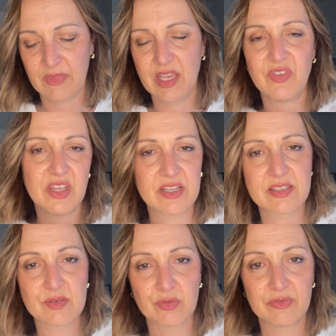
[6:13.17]
given that it's
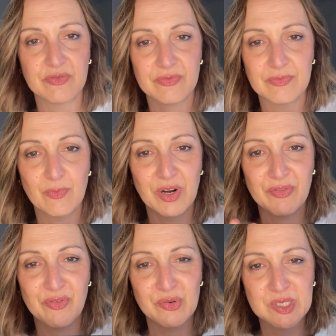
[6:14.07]
sort of one of
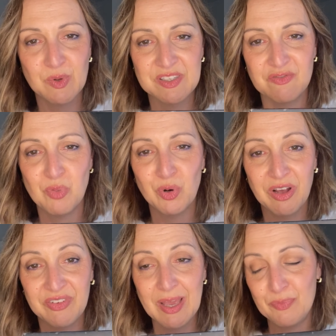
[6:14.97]
the first ones I've bought,
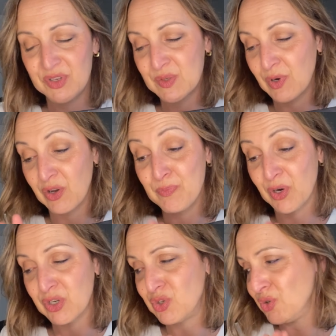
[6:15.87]
I've kept this one, but
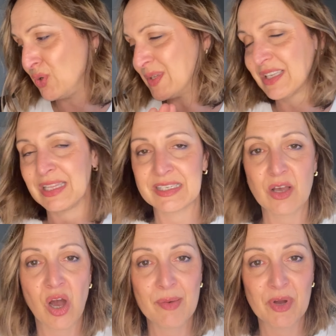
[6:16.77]
I do use it less.
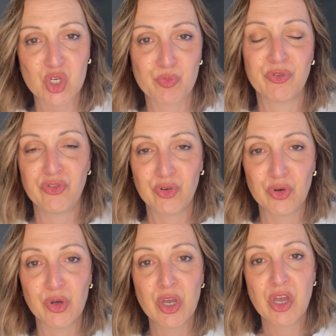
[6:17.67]
I much
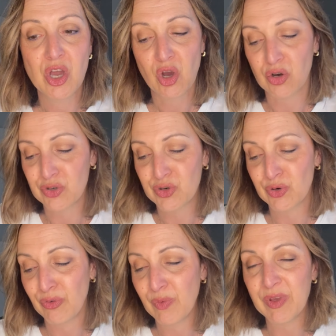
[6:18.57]
prefer
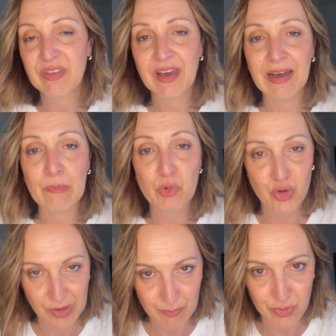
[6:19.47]
contouring with
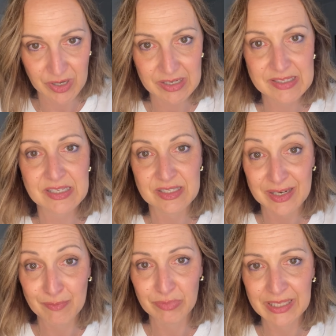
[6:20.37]
cream products because I
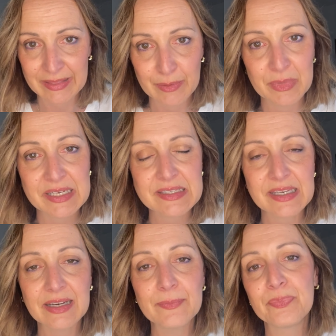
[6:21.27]
can blend them
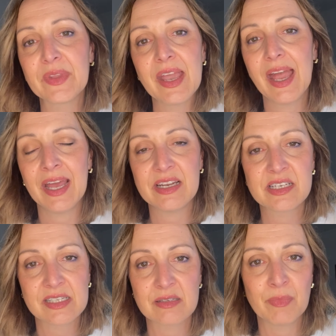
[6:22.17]
easier and it
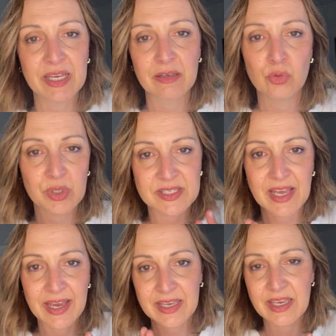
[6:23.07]
doesn't make it look as
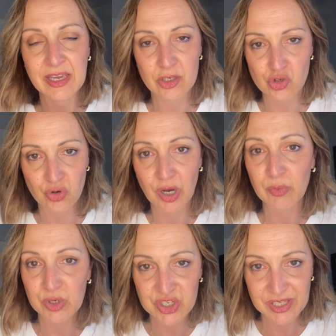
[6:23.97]
cakey and dry,
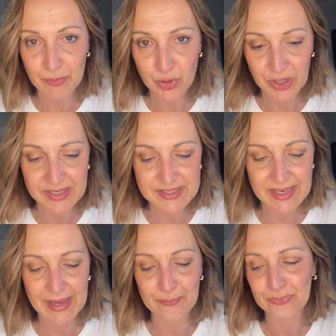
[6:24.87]
which some products
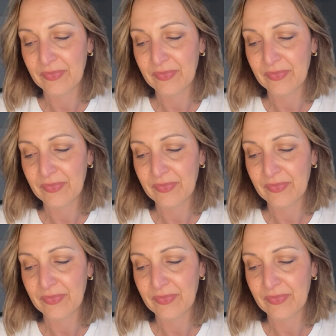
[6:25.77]
can.